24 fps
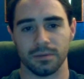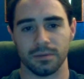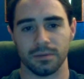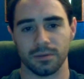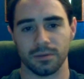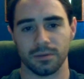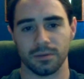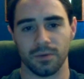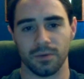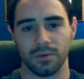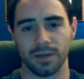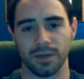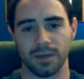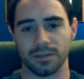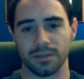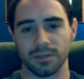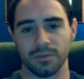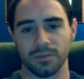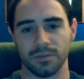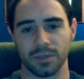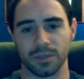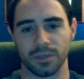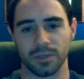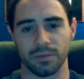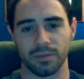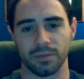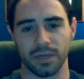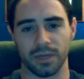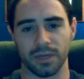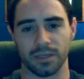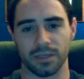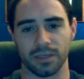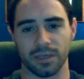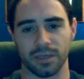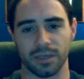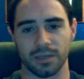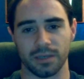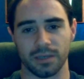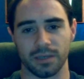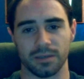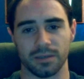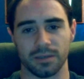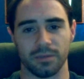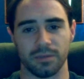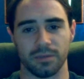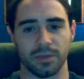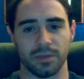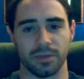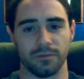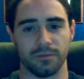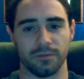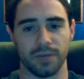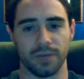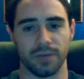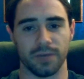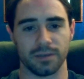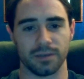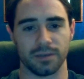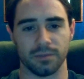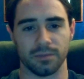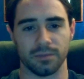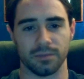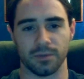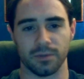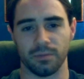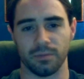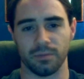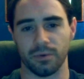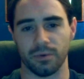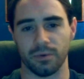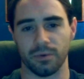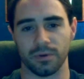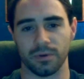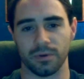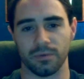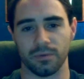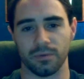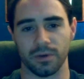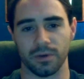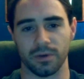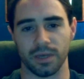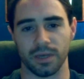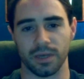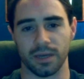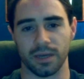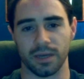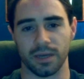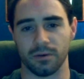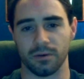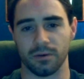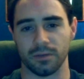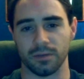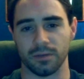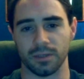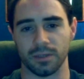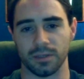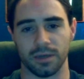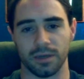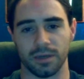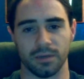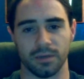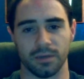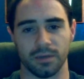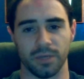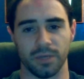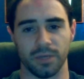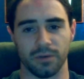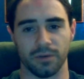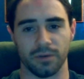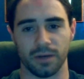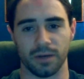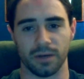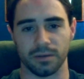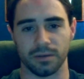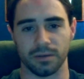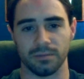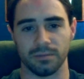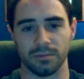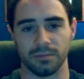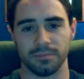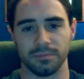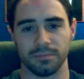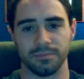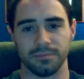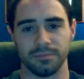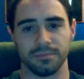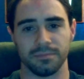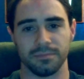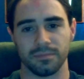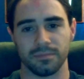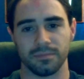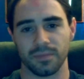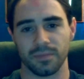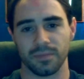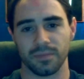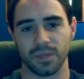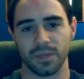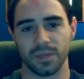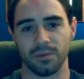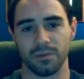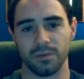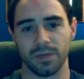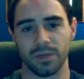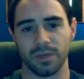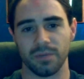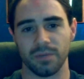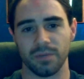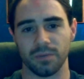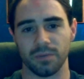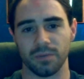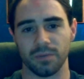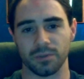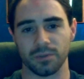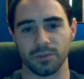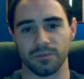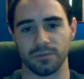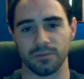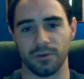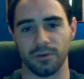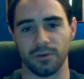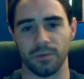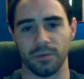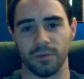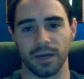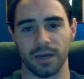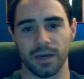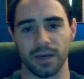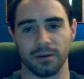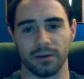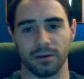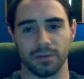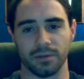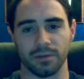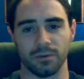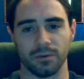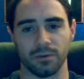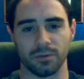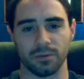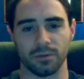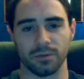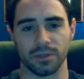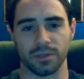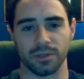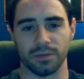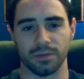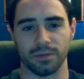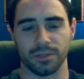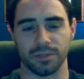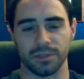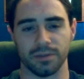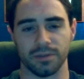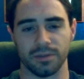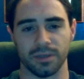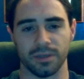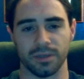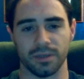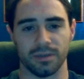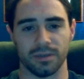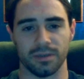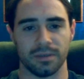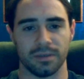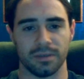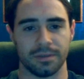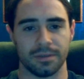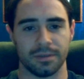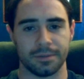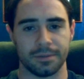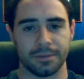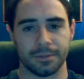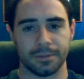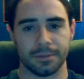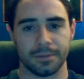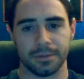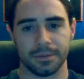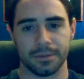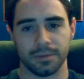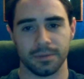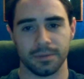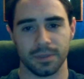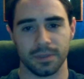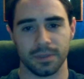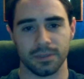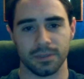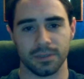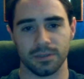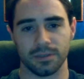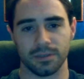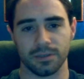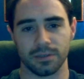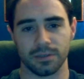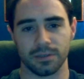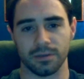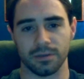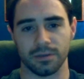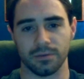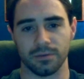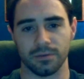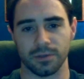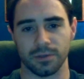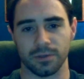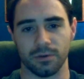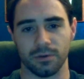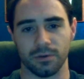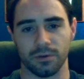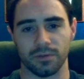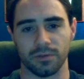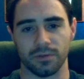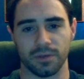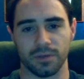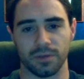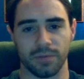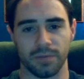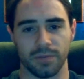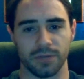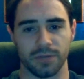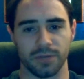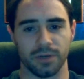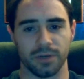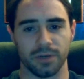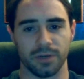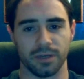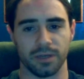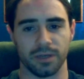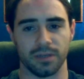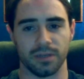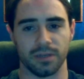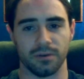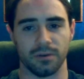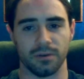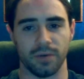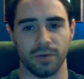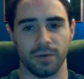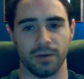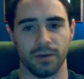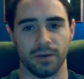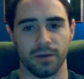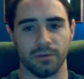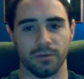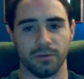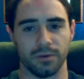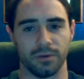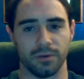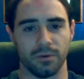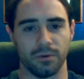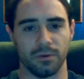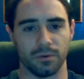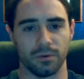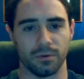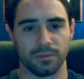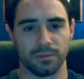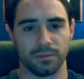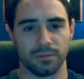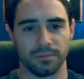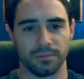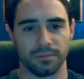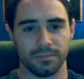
So why is it that when somebody says that something affects them to the point to where they can't hardly stand to be around it, so many people just fall back on the old assumption that it's just the result of somebody trying to get their way over yours?